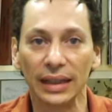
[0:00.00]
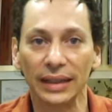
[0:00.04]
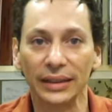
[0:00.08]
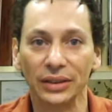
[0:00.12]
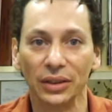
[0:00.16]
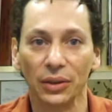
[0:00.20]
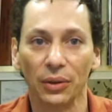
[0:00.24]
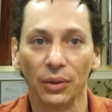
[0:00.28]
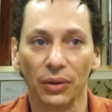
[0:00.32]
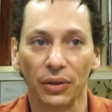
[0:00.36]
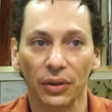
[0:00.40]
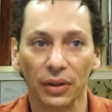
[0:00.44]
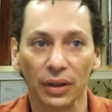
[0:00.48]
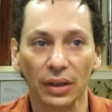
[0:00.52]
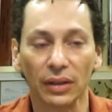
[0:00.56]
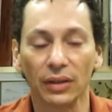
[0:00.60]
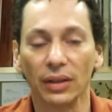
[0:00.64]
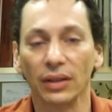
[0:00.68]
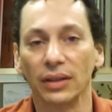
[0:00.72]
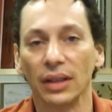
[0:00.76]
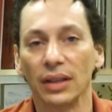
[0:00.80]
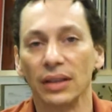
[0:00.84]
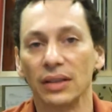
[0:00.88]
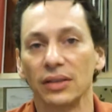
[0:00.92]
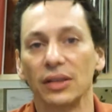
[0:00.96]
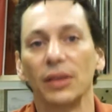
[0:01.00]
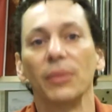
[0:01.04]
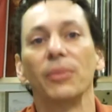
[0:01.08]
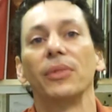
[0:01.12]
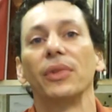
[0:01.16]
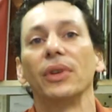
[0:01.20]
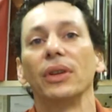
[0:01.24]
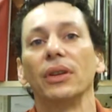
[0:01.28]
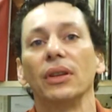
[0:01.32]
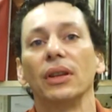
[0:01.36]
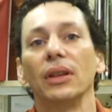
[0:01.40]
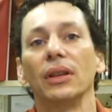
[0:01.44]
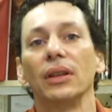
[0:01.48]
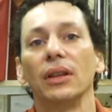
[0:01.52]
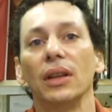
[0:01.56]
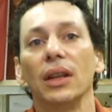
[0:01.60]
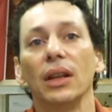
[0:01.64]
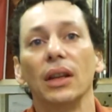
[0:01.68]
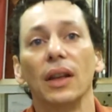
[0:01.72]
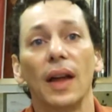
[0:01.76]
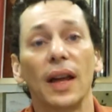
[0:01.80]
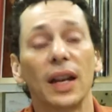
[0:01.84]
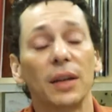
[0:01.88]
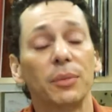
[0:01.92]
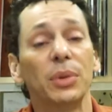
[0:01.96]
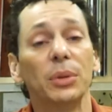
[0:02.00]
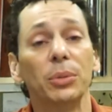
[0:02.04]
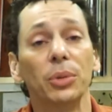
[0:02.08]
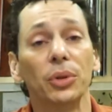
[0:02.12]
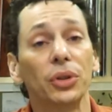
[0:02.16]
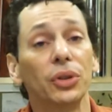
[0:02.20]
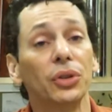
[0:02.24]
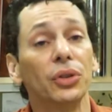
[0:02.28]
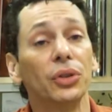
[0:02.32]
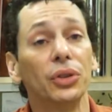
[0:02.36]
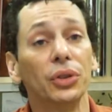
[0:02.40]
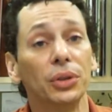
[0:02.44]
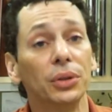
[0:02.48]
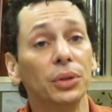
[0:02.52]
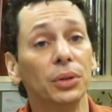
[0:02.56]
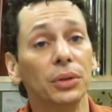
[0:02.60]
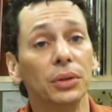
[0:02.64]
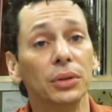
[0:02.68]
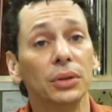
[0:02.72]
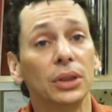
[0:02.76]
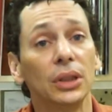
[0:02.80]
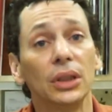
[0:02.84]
I don't think that that's something that a lot of people can do.